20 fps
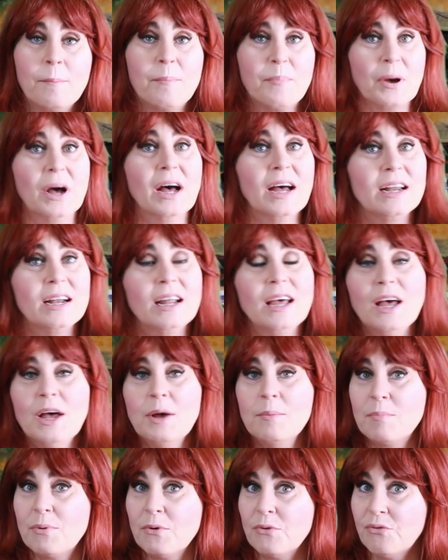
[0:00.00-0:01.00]
But
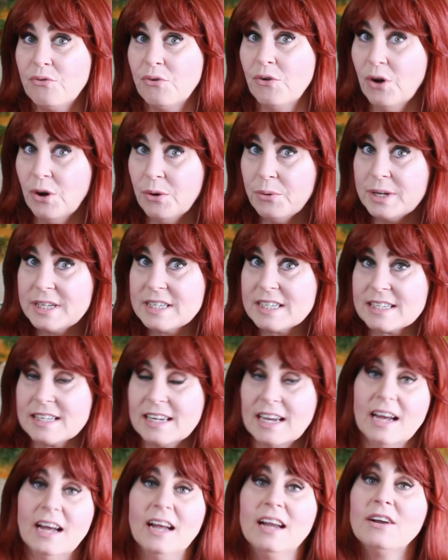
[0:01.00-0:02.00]
before we
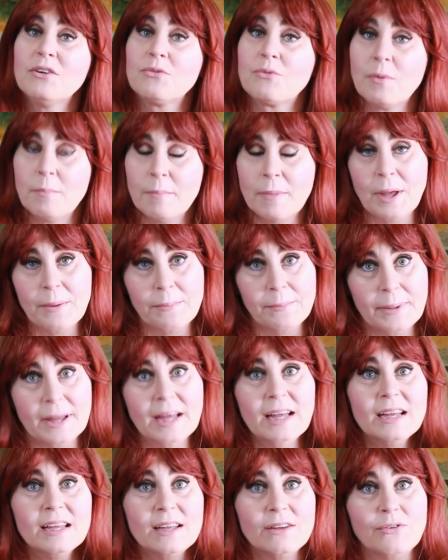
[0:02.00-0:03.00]
start,
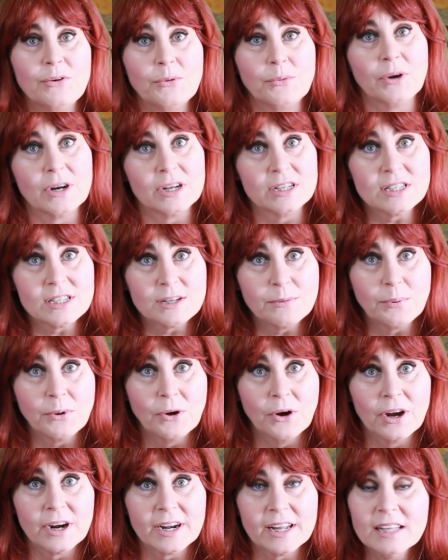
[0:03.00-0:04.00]
remember, if you want to
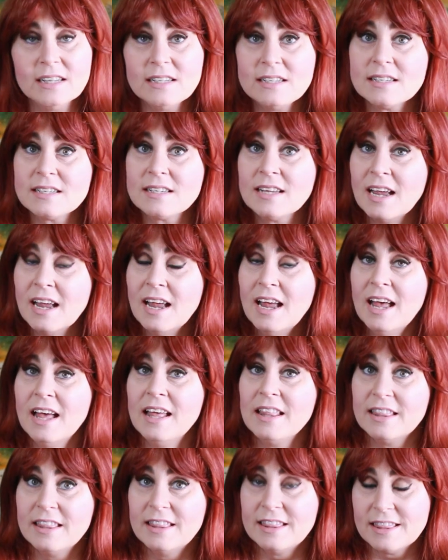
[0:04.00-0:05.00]
support us,
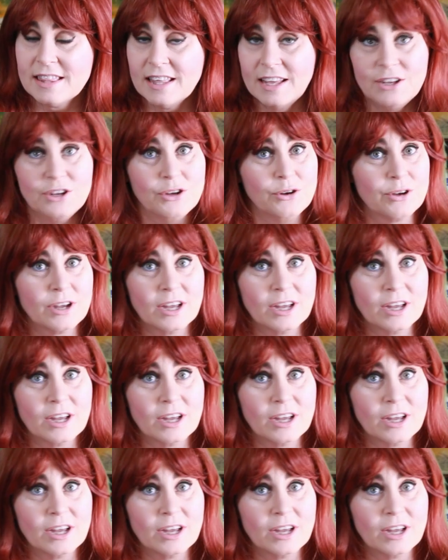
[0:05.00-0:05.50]
you